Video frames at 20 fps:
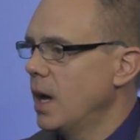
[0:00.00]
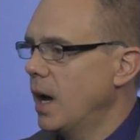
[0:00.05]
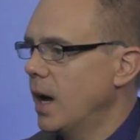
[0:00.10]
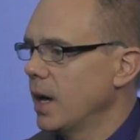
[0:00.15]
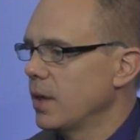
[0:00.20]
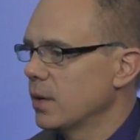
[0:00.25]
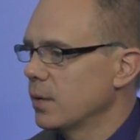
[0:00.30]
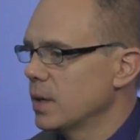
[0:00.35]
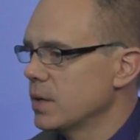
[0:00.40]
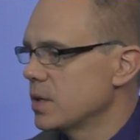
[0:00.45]

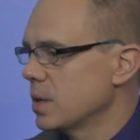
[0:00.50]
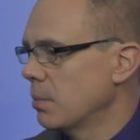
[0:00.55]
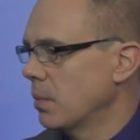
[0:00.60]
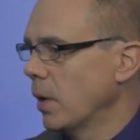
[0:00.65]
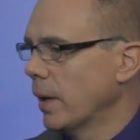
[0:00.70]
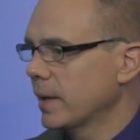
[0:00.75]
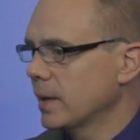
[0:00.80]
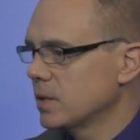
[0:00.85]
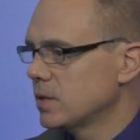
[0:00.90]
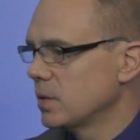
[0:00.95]
either into
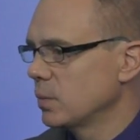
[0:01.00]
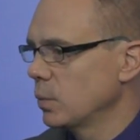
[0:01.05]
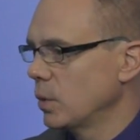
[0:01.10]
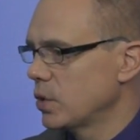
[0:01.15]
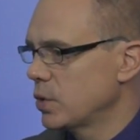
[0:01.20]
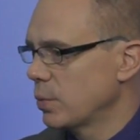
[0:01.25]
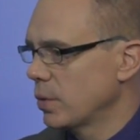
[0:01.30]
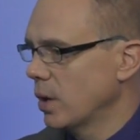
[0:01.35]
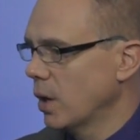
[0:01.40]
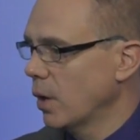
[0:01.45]
markets in
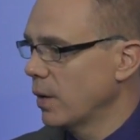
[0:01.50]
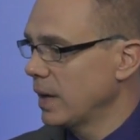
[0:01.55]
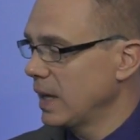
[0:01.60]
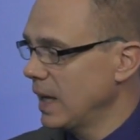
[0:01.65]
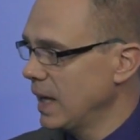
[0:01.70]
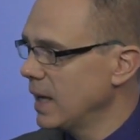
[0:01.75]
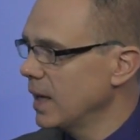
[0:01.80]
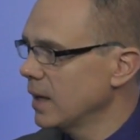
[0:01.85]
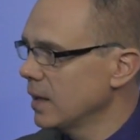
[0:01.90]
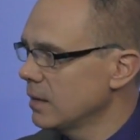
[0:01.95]
which we're already
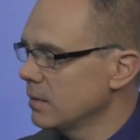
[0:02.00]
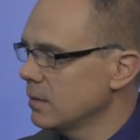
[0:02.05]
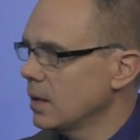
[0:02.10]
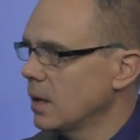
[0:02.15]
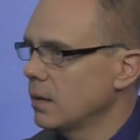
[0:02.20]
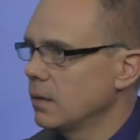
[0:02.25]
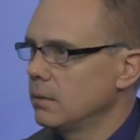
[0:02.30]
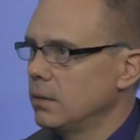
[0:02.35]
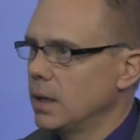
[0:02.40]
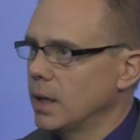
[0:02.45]
in,
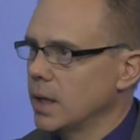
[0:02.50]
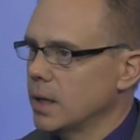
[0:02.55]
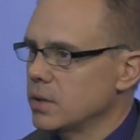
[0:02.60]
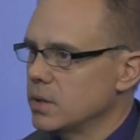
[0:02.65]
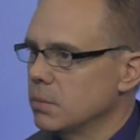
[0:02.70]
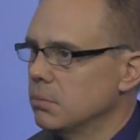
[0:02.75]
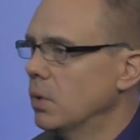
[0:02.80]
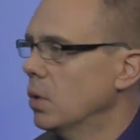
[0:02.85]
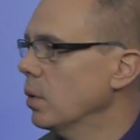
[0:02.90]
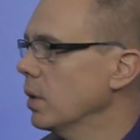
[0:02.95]
like
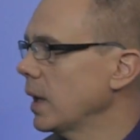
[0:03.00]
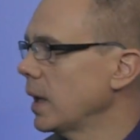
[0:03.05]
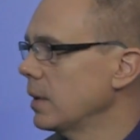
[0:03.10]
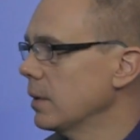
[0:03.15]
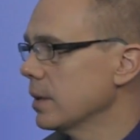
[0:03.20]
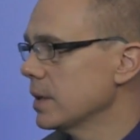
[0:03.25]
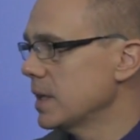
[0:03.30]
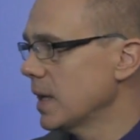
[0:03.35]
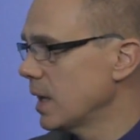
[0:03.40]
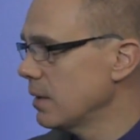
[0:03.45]
Des Moines
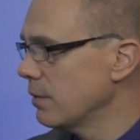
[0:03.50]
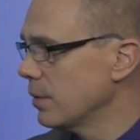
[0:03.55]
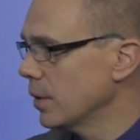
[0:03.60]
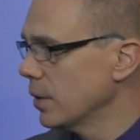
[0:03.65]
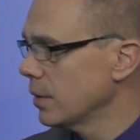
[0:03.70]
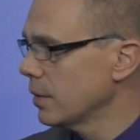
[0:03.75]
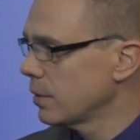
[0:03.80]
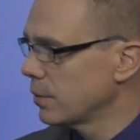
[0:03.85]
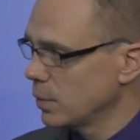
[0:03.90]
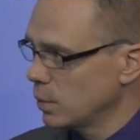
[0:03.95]
or
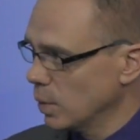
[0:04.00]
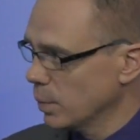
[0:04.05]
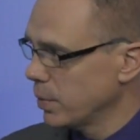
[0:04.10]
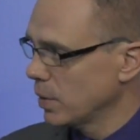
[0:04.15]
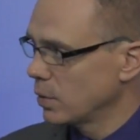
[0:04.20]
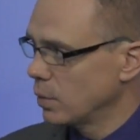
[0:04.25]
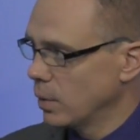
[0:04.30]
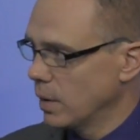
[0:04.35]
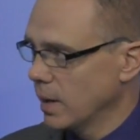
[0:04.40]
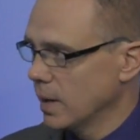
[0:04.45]
Denver through
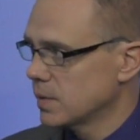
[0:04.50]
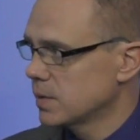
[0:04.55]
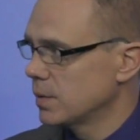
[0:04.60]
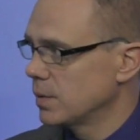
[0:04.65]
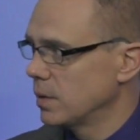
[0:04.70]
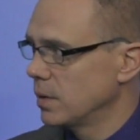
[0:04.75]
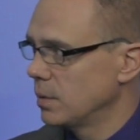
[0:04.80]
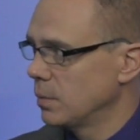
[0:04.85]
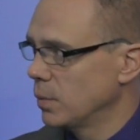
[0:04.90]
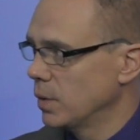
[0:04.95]
Wartburg West or
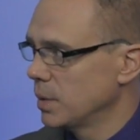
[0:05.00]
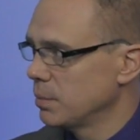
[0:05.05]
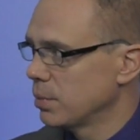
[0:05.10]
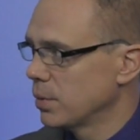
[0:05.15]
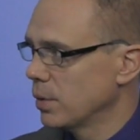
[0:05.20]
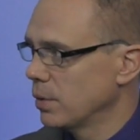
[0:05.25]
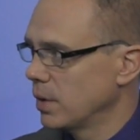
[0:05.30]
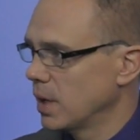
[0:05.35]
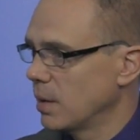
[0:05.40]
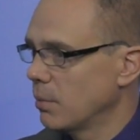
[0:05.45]
the Des Moines
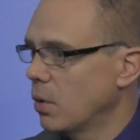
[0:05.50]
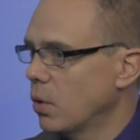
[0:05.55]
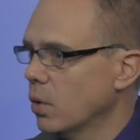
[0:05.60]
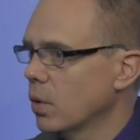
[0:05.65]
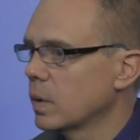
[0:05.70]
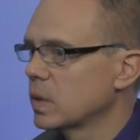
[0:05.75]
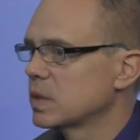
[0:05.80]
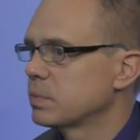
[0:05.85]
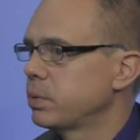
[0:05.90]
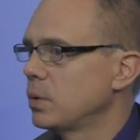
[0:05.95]
program,
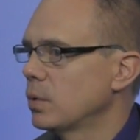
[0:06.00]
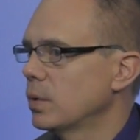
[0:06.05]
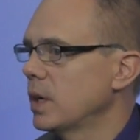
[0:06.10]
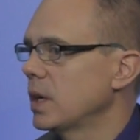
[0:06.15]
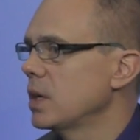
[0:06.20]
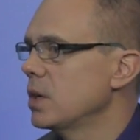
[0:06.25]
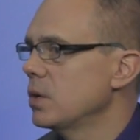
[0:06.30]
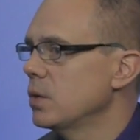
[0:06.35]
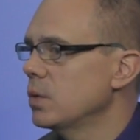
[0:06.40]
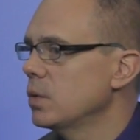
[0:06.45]
or
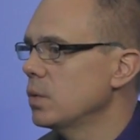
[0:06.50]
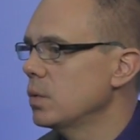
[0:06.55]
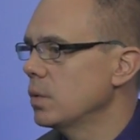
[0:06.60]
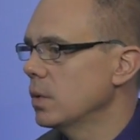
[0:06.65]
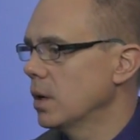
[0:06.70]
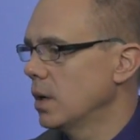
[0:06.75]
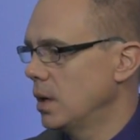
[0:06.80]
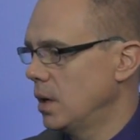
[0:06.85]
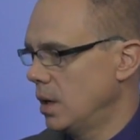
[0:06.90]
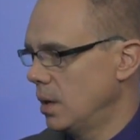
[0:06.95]
exploring
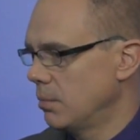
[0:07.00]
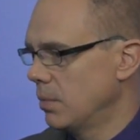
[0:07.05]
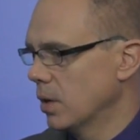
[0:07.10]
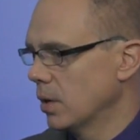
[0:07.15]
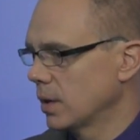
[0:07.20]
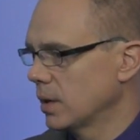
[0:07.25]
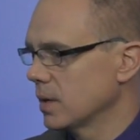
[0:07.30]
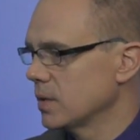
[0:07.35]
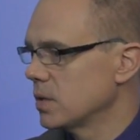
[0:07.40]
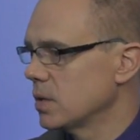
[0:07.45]
new
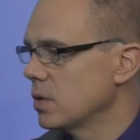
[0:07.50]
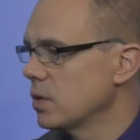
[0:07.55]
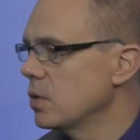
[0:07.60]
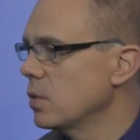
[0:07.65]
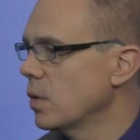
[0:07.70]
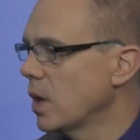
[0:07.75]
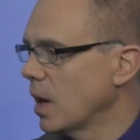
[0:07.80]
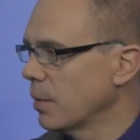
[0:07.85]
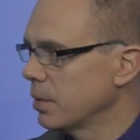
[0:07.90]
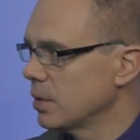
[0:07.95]
markets and
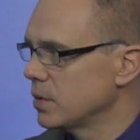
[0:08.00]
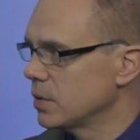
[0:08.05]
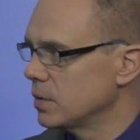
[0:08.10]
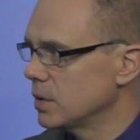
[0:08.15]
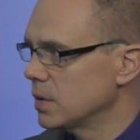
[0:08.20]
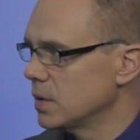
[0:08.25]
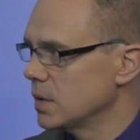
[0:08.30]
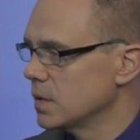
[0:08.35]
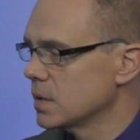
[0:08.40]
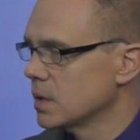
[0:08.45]
new
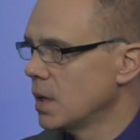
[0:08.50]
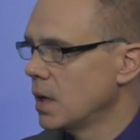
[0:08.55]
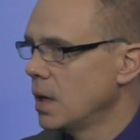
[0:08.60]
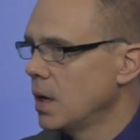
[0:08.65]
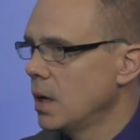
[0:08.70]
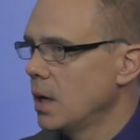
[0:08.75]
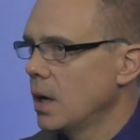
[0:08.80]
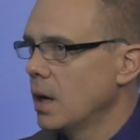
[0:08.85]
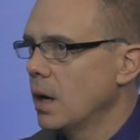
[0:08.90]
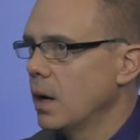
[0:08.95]
opportunities.
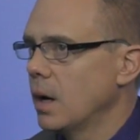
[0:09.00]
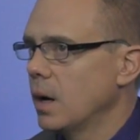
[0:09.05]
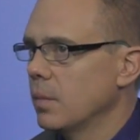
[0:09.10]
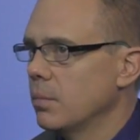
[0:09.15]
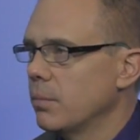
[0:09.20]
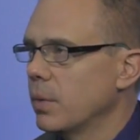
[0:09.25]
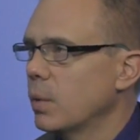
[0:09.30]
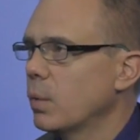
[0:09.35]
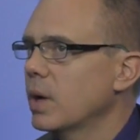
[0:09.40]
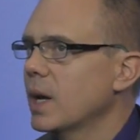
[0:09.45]

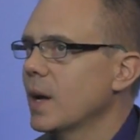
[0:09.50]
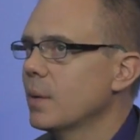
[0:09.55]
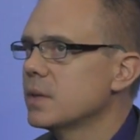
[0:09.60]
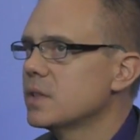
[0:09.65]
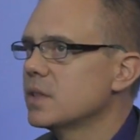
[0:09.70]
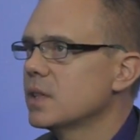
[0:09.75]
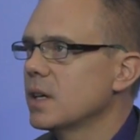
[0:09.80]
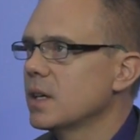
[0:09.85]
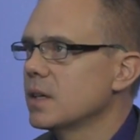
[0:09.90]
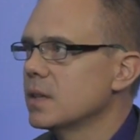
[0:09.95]
But what I would
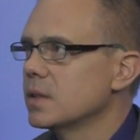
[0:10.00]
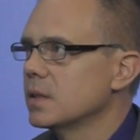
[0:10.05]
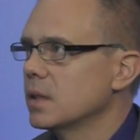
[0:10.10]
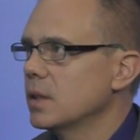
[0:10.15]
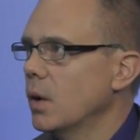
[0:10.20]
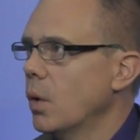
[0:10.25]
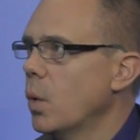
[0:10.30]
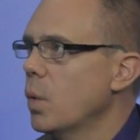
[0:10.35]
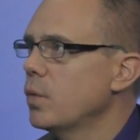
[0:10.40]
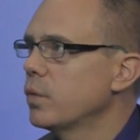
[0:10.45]
say is
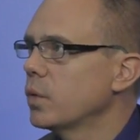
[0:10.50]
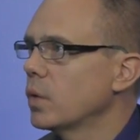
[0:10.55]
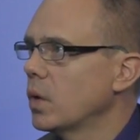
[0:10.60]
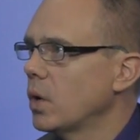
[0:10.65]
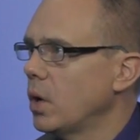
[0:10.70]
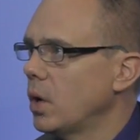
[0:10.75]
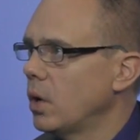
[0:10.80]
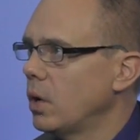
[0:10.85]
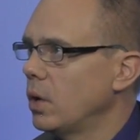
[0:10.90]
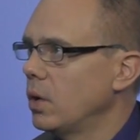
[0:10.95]
that
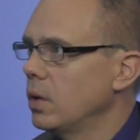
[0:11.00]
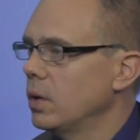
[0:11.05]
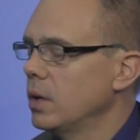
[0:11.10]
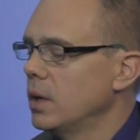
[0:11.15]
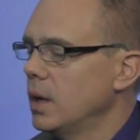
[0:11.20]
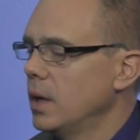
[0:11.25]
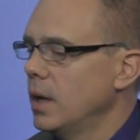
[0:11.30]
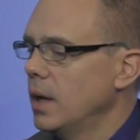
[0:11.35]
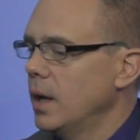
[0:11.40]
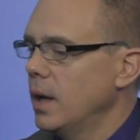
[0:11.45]
overall
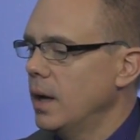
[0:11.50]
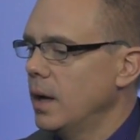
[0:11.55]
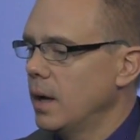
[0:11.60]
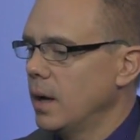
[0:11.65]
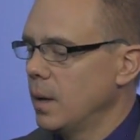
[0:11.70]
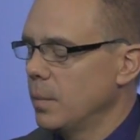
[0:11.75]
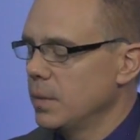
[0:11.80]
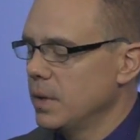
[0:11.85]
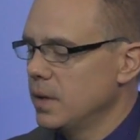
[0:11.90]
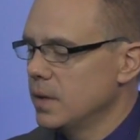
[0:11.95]

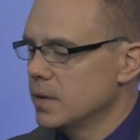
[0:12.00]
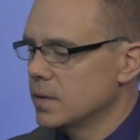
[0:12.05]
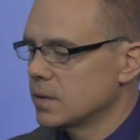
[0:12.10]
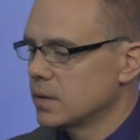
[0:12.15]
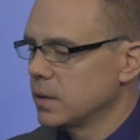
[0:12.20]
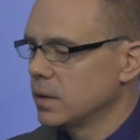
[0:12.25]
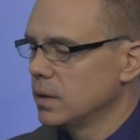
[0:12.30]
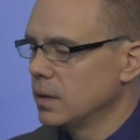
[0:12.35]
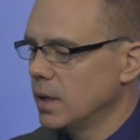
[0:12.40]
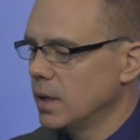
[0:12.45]
is